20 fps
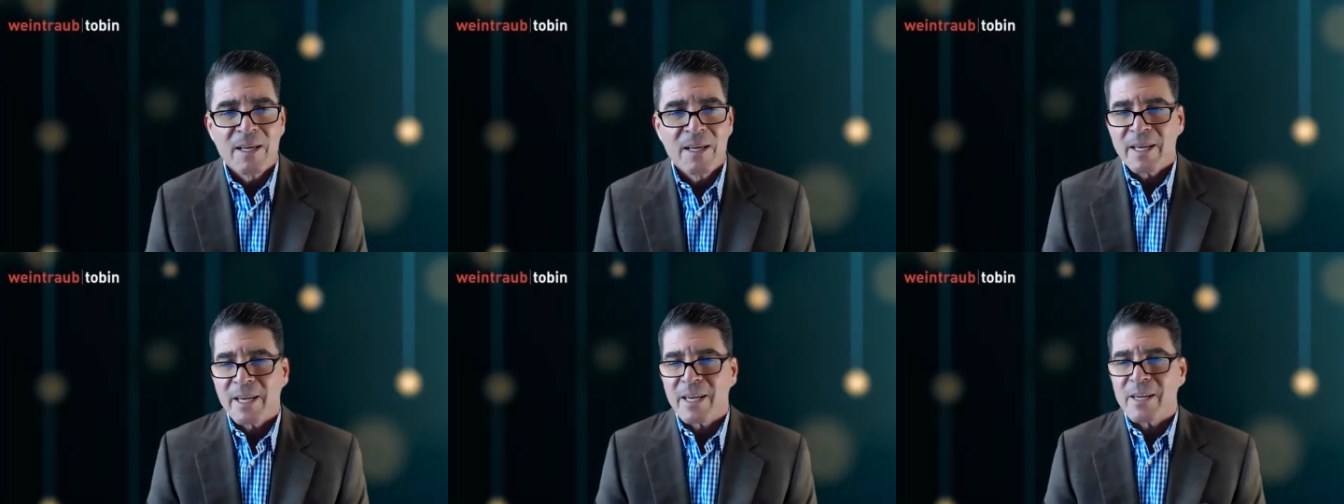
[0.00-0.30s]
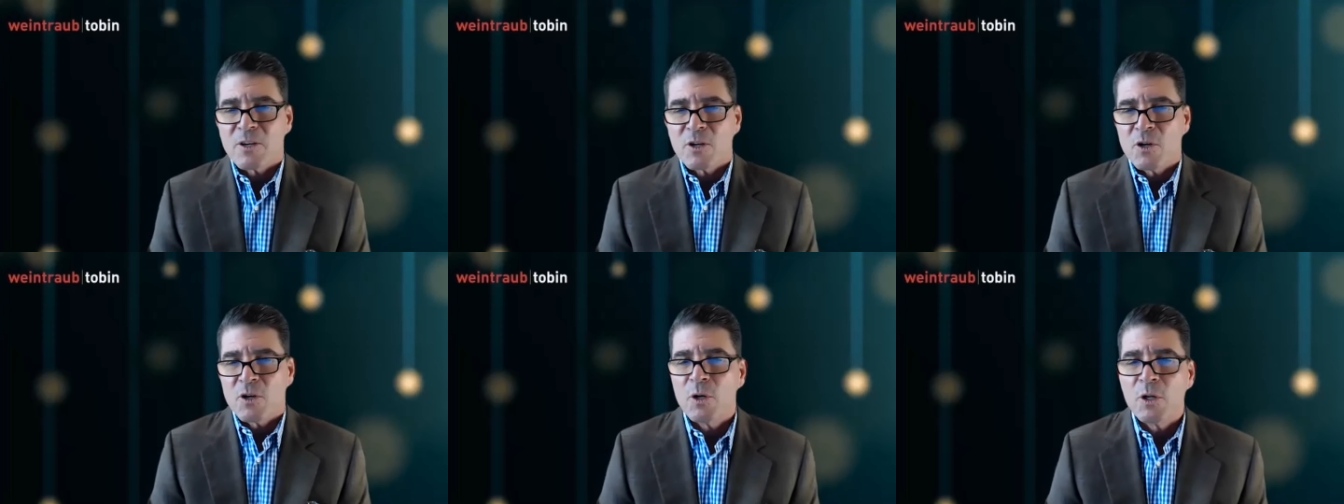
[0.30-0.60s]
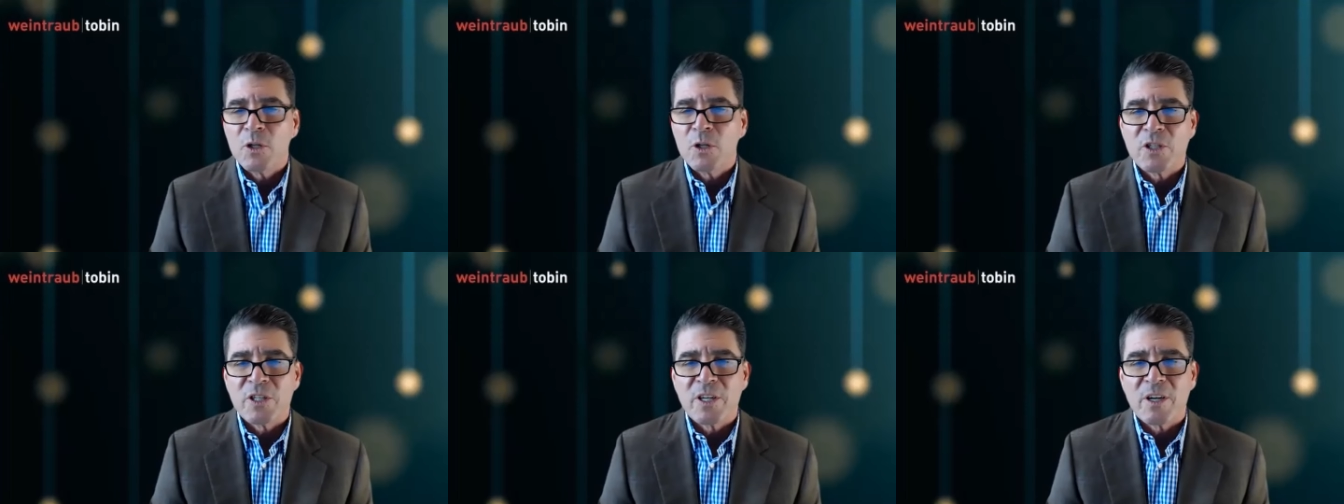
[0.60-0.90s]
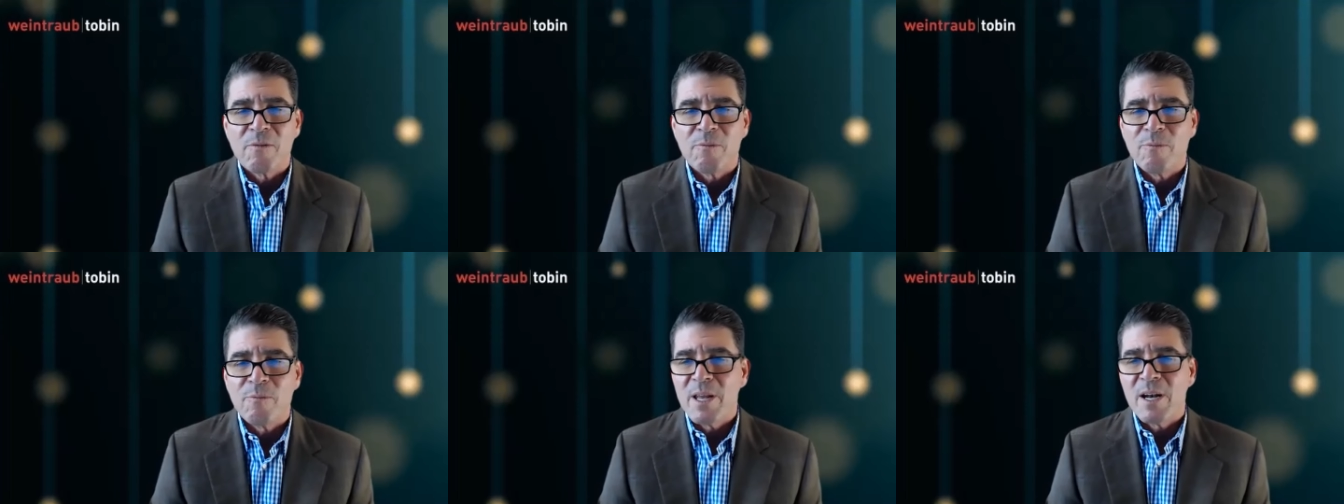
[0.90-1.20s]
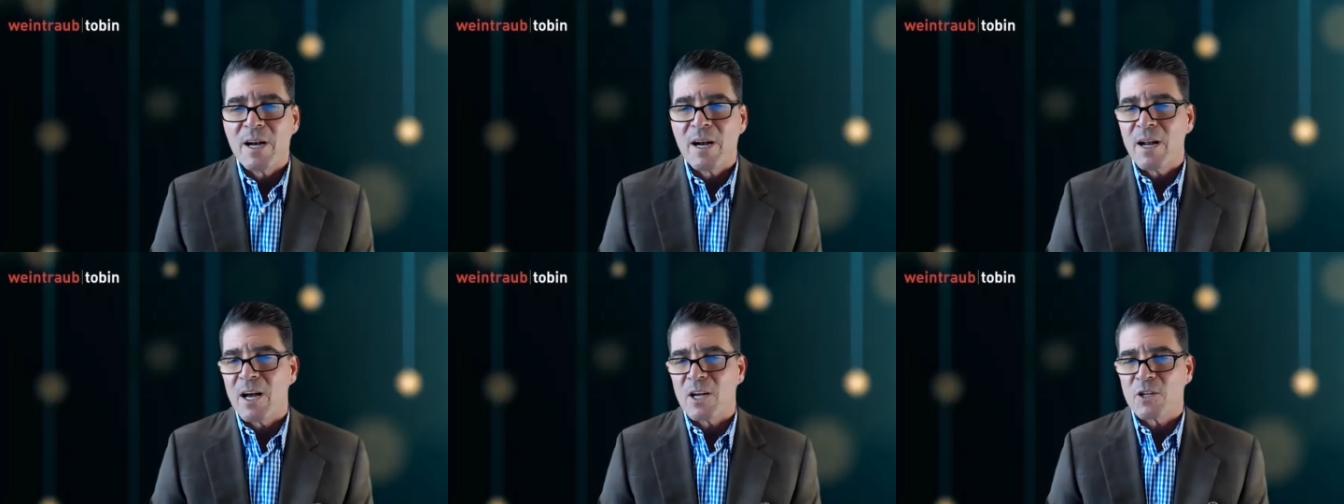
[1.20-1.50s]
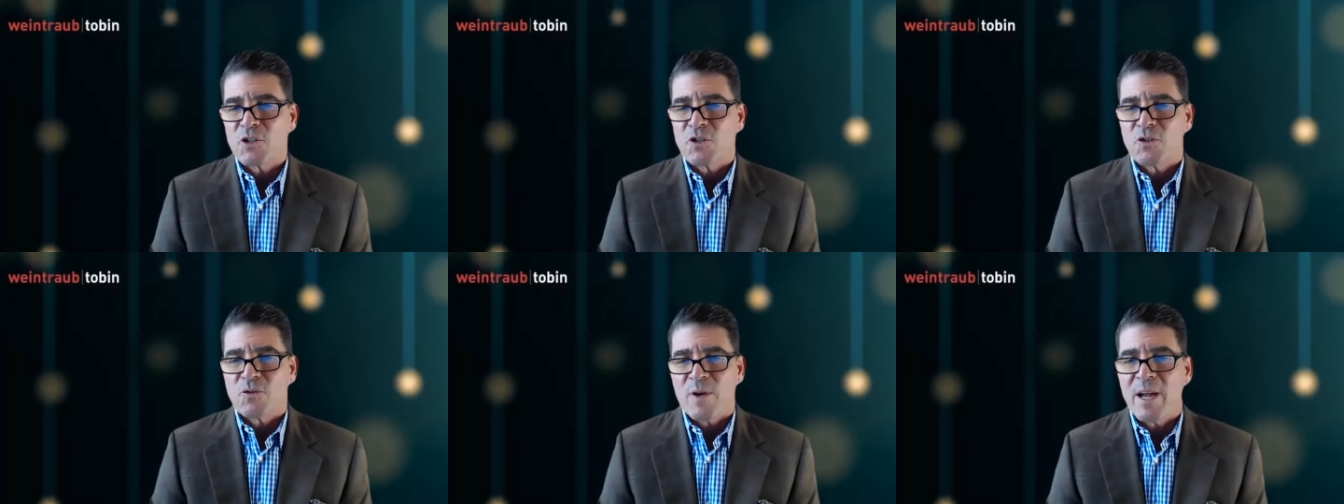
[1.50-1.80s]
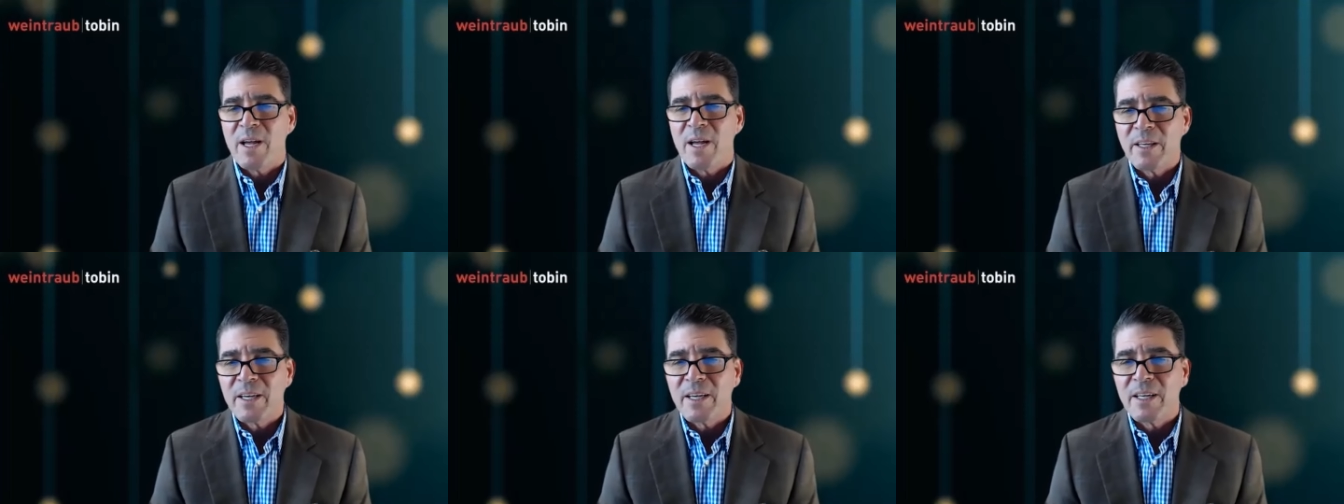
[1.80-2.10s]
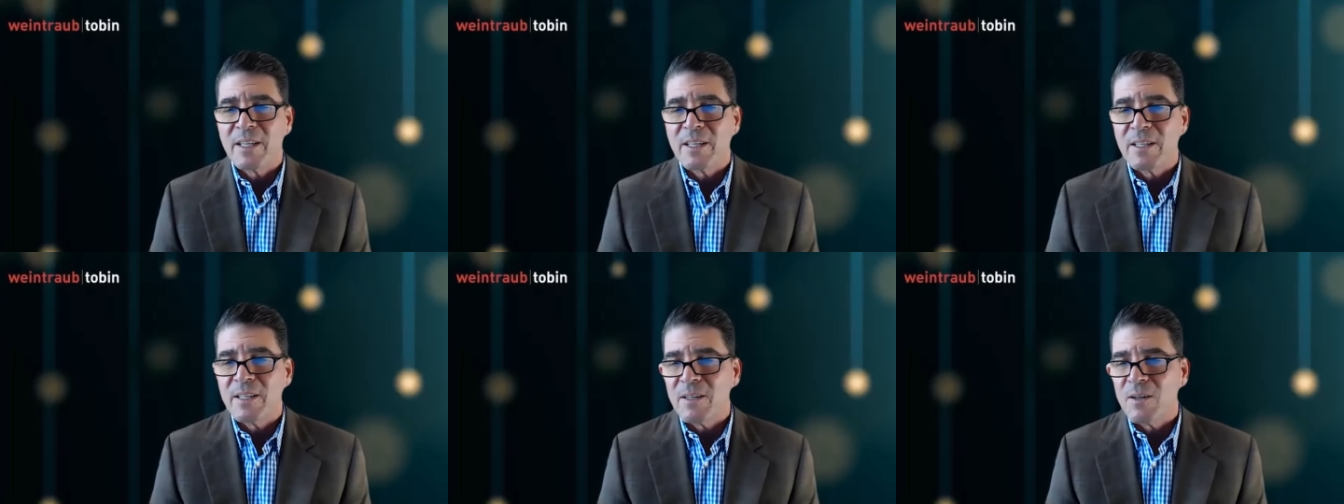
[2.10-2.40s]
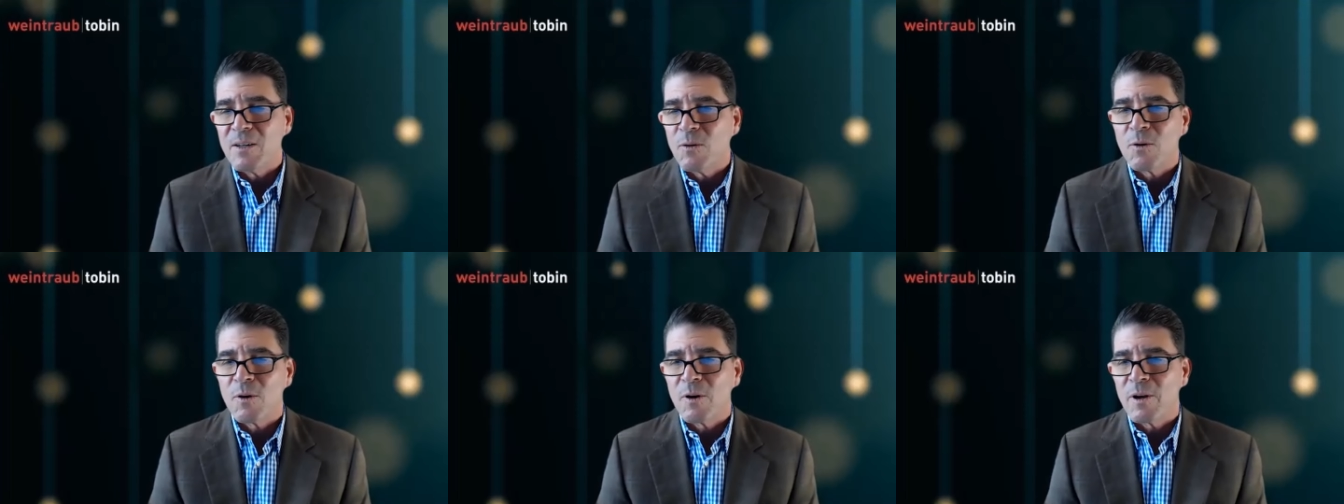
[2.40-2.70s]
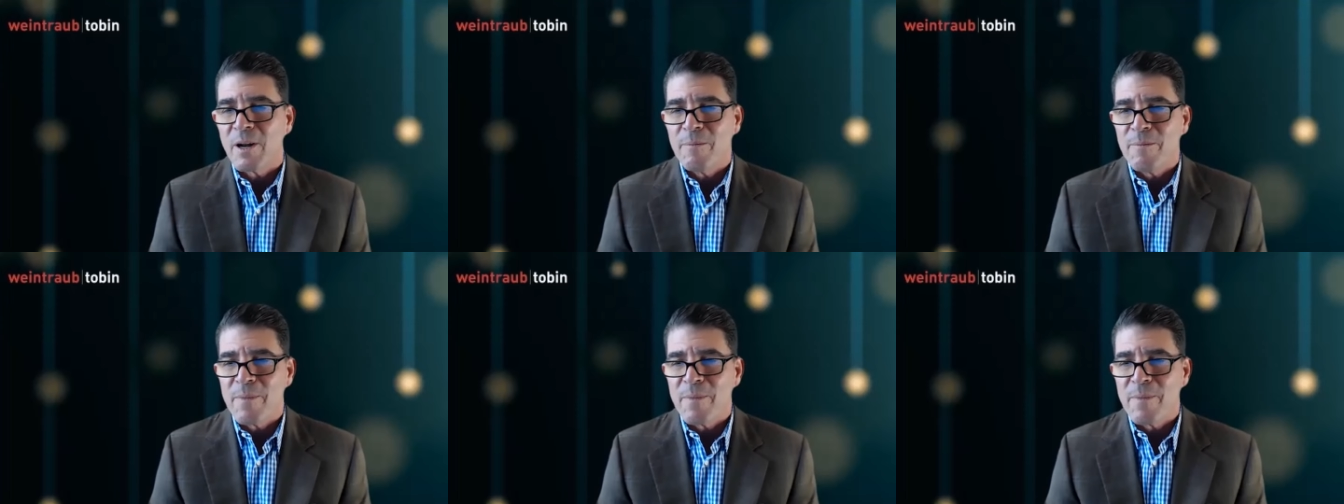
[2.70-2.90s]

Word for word: Like, could she have been an Australian or an